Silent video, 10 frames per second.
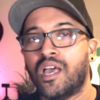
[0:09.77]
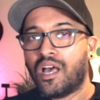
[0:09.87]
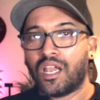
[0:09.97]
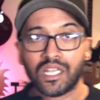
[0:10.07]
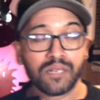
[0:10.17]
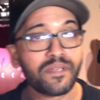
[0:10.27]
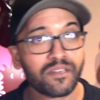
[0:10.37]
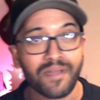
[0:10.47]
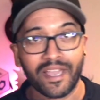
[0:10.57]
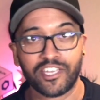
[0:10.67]
a little bit of
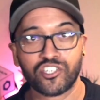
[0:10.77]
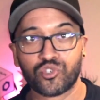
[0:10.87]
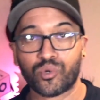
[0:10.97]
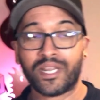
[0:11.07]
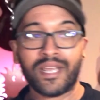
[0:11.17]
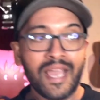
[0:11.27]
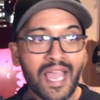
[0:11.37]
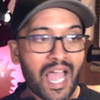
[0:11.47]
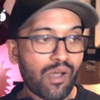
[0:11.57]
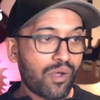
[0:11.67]
my history,
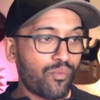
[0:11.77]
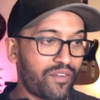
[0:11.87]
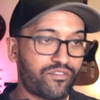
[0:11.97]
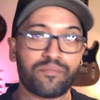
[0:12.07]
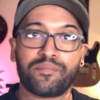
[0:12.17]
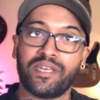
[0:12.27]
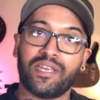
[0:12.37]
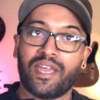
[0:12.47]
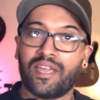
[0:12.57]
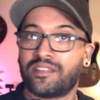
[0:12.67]
how I went from being
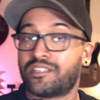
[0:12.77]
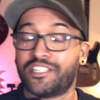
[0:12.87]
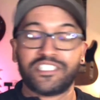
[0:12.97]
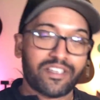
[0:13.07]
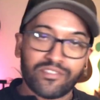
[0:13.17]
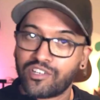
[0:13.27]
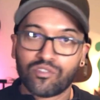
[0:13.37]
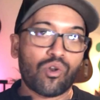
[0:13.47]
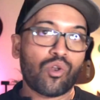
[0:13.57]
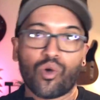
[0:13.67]
a 37 year
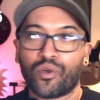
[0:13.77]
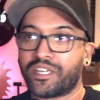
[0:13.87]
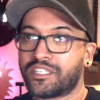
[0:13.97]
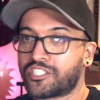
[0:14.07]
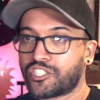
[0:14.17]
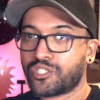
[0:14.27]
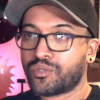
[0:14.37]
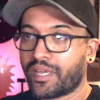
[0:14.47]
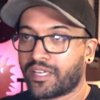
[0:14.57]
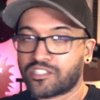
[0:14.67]
old lawyer to
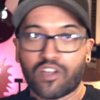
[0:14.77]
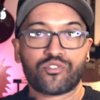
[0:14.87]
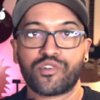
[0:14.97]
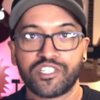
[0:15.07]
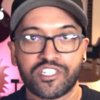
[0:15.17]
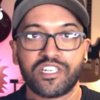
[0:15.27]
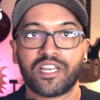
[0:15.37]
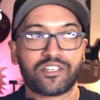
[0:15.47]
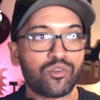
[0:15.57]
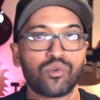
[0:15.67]
a software engineer
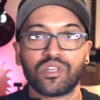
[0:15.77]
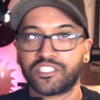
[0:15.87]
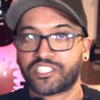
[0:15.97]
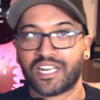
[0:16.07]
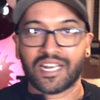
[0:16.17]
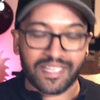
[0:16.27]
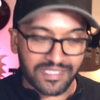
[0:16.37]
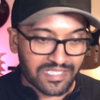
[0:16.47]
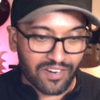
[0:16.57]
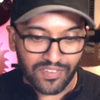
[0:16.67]
at Google and Chainlink and
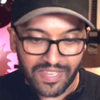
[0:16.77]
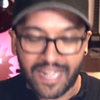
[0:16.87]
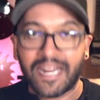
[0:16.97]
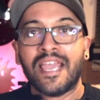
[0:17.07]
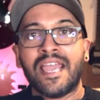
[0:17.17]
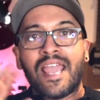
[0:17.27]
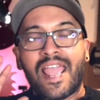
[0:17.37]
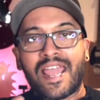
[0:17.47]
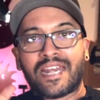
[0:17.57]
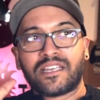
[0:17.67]
stuff like that,
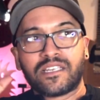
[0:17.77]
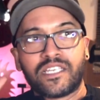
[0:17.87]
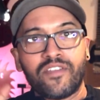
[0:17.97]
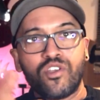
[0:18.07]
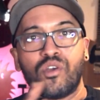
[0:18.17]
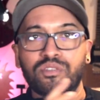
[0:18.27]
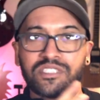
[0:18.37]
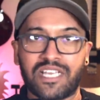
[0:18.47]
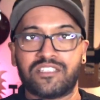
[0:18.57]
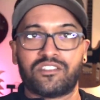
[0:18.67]
and give you a
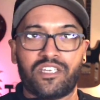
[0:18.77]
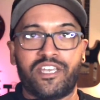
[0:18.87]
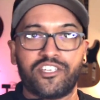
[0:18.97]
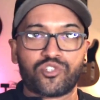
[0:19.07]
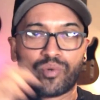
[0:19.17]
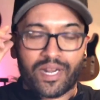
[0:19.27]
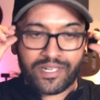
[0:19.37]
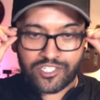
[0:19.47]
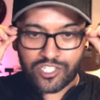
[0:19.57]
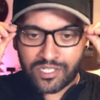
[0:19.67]
sense of the history and
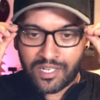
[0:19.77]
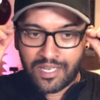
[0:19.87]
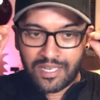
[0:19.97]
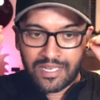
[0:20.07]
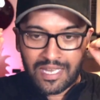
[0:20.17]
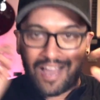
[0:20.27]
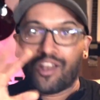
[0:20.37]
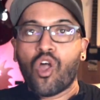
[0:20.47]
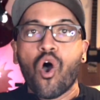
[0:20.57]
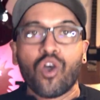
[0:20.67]
just how
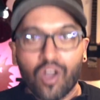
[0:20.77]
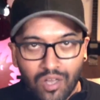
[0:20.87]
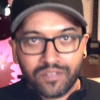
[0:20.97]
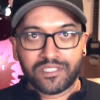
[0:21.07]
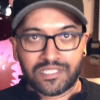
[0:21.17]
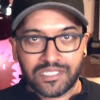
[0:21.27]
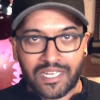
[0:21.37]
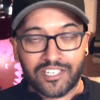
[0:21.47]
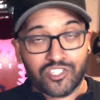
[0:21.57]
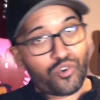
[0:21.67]
long this
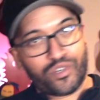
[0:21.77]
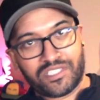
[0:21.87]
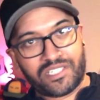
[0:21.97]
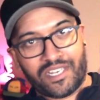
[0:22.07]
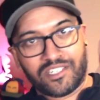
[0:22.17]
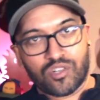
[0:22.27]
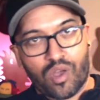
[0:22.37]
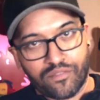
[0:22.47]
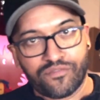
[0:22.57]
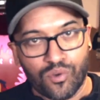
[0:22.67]
entire story has taken to
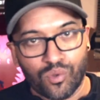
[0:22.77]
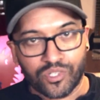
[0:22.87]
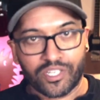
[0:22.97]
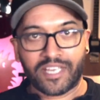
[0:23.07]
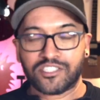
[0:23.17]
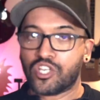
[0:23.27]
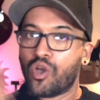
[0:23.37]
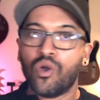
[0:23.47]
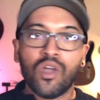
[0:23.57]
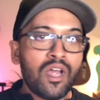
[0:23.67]
unfold. Okay, so